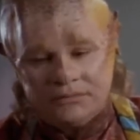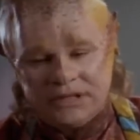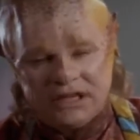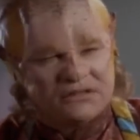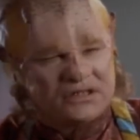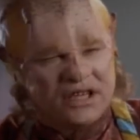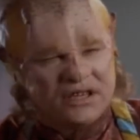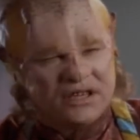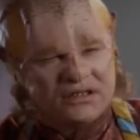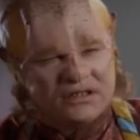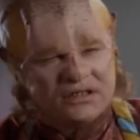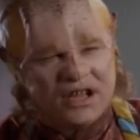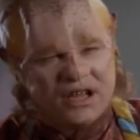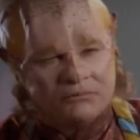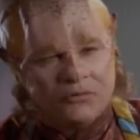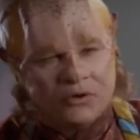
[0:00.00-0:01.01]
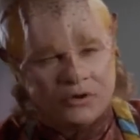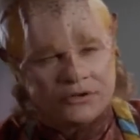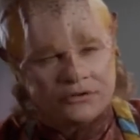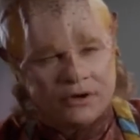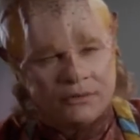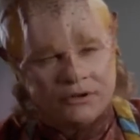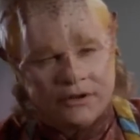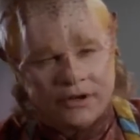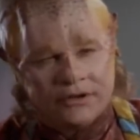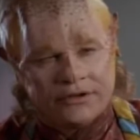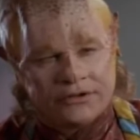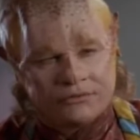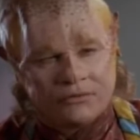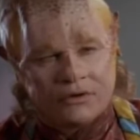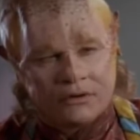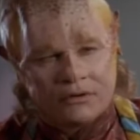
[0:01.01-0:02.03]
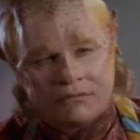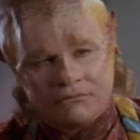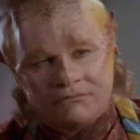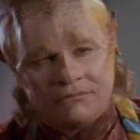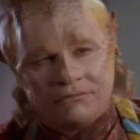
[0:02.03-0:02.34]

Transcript: Sounds like it's a lot more trouble than it's worth.